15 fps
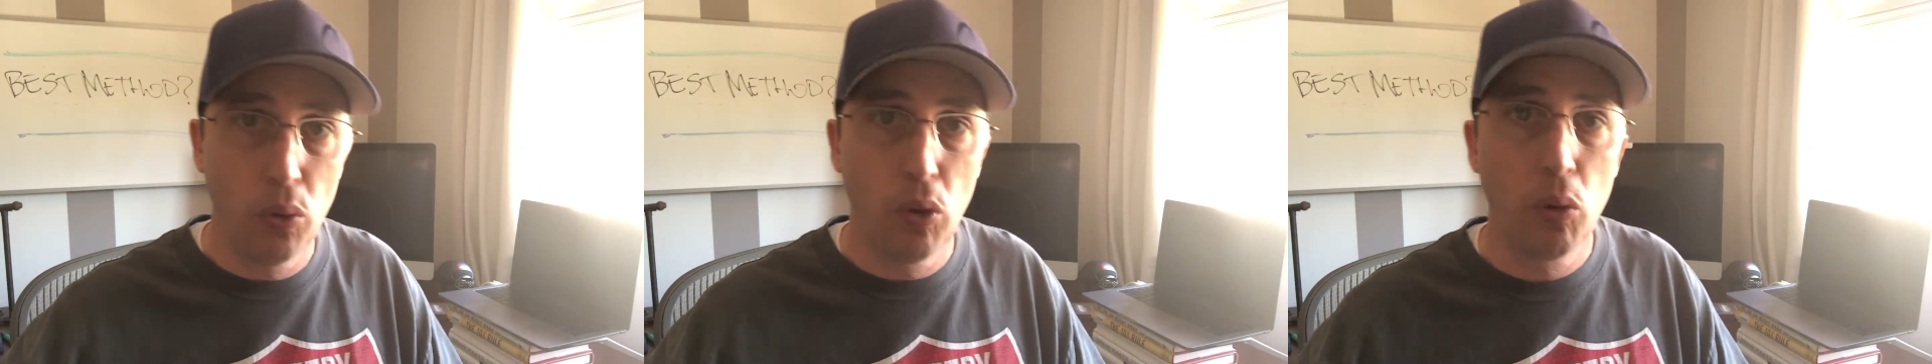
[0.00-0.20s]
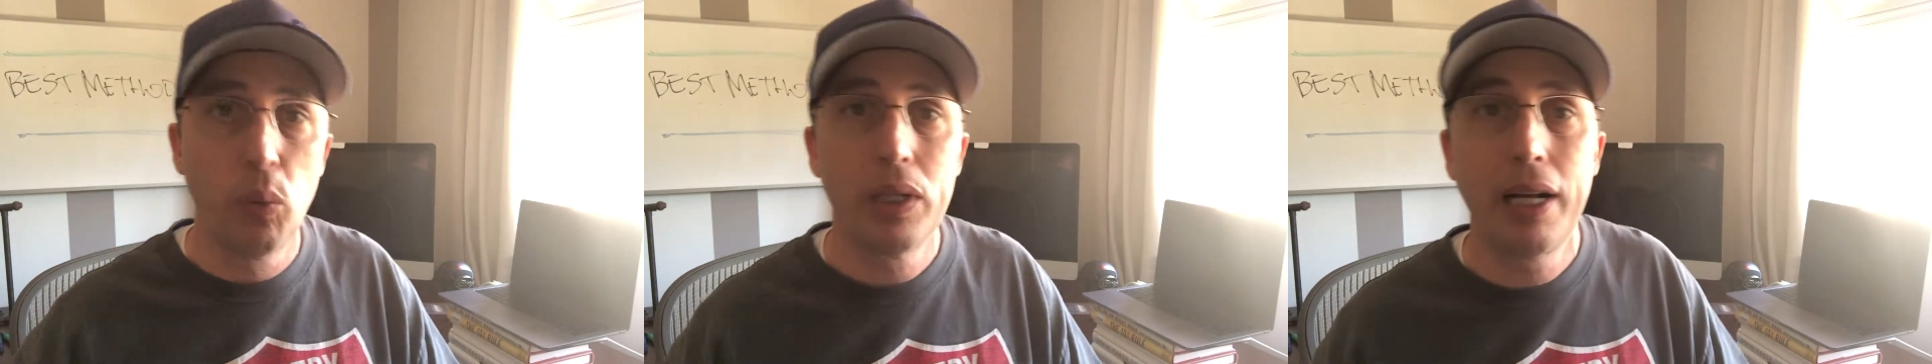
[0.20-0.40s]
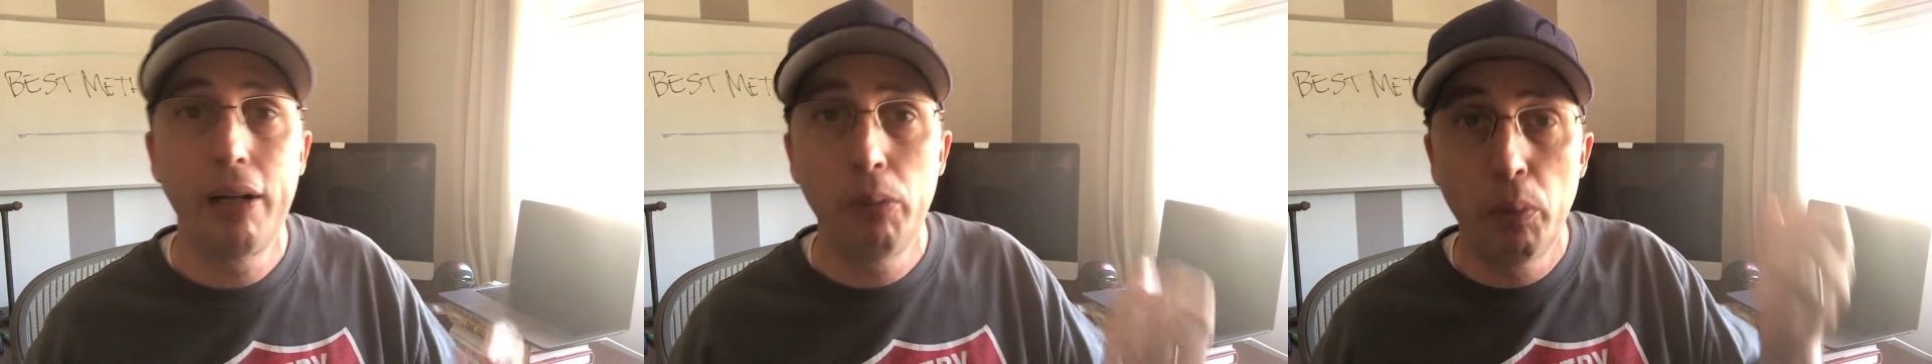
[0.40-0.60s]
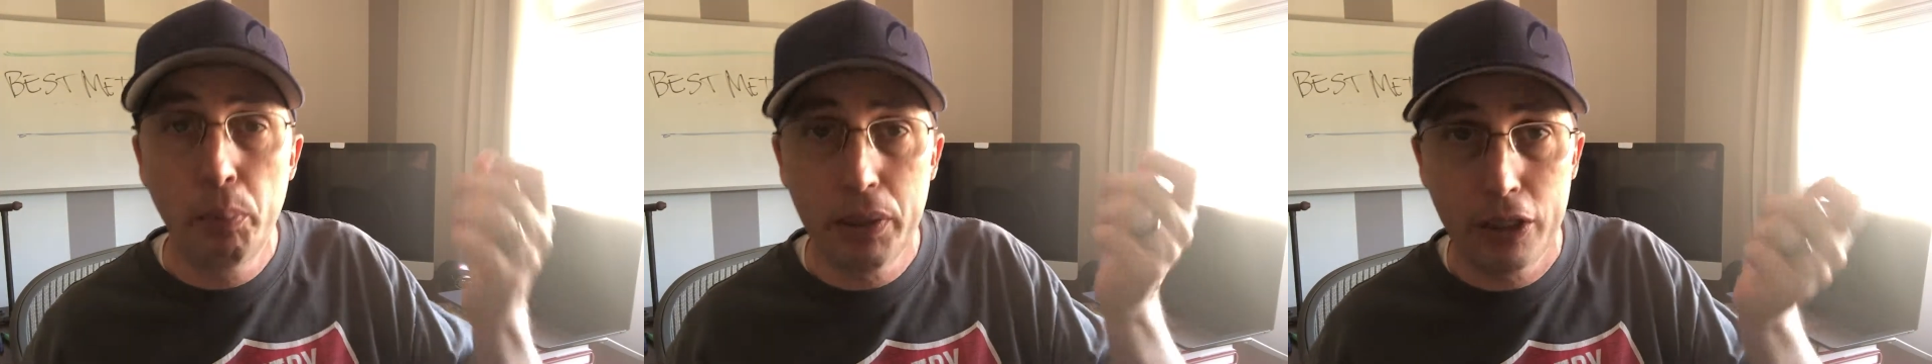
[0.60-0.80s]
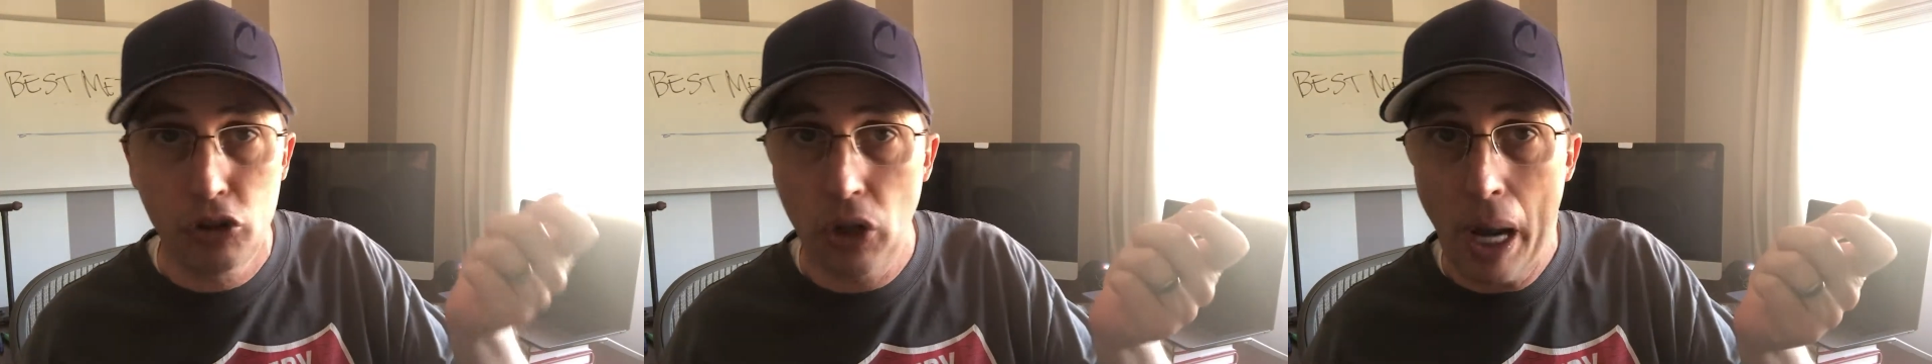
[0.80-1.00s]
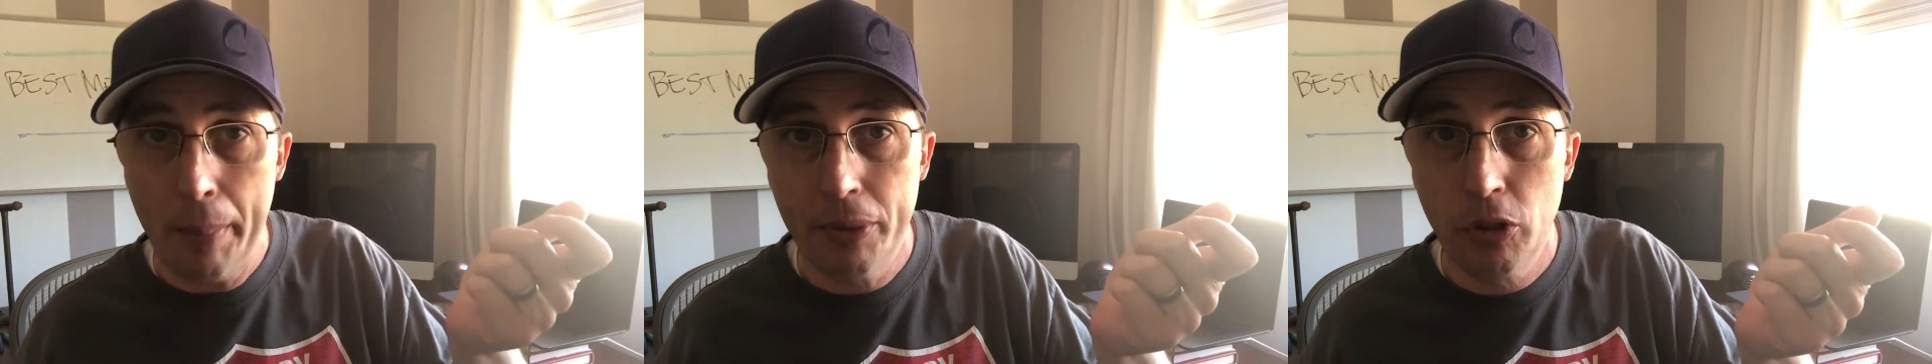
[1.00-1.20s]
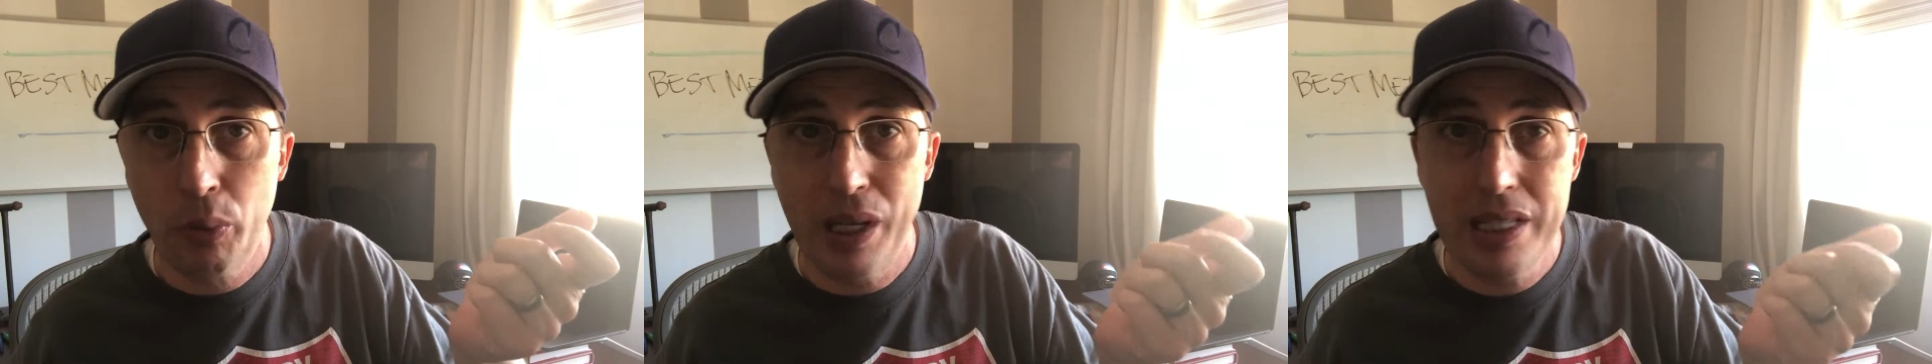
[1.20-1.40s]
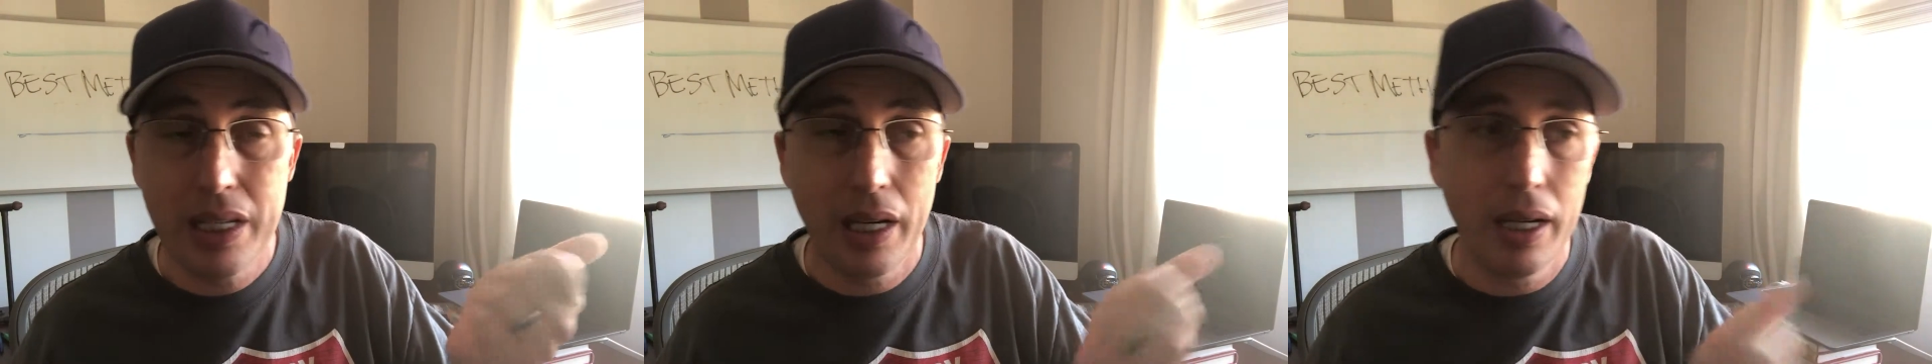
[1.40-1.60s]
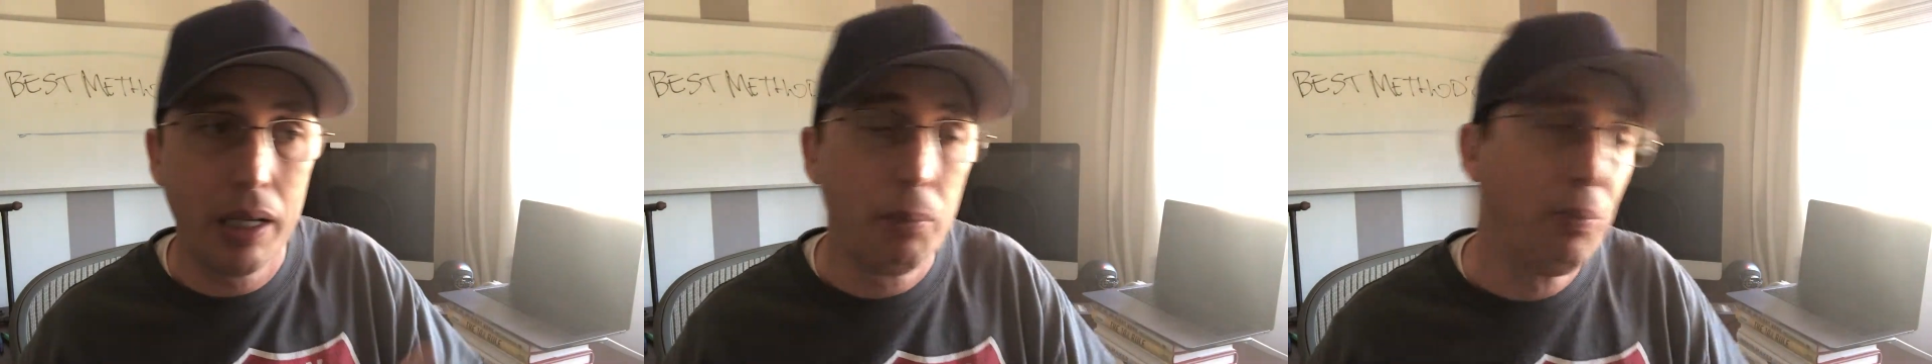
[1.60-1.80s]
or when I put a drop into my tongue,